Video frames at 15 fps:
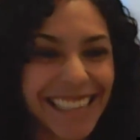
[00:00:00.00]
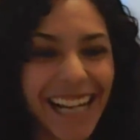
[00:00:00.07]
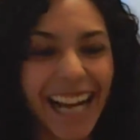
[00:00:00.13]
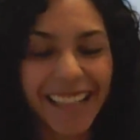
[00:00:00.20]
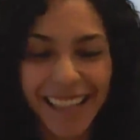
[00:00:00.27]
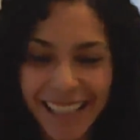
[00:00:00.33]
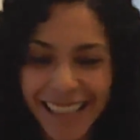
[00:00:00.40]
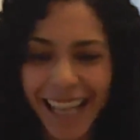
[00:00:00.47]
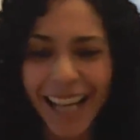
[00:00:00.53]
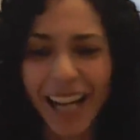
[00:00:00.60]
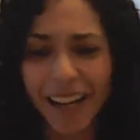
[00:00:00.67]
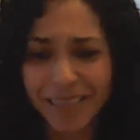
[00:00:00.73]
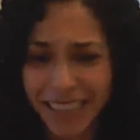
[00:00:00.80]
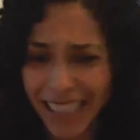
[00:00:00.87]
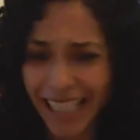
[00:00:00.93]
I think that
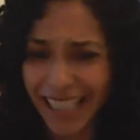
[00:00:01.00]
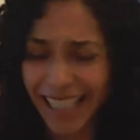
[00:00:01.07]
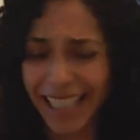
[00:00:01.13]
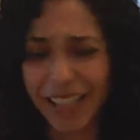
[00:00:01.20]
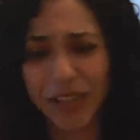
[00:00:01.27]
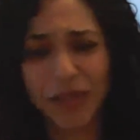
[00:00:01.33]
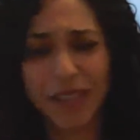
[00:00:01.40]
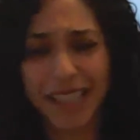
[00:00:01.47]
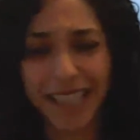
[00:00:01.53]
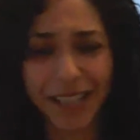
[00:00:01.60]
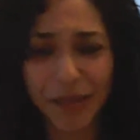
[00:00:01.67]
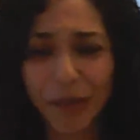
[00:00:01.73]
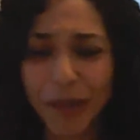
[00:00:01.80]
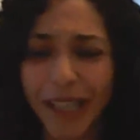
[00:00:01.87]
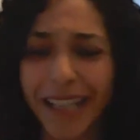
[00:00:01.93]
often I can't use the
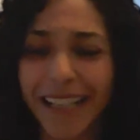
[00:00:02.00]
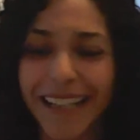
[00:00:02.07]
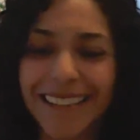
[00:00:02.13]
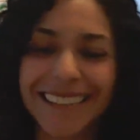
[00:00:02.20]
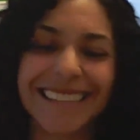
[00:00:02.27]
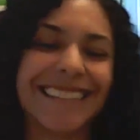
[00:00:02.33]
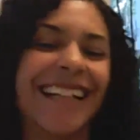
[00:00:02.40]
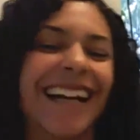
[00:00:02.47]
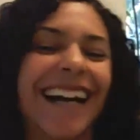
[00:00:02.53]
Google Hangouts.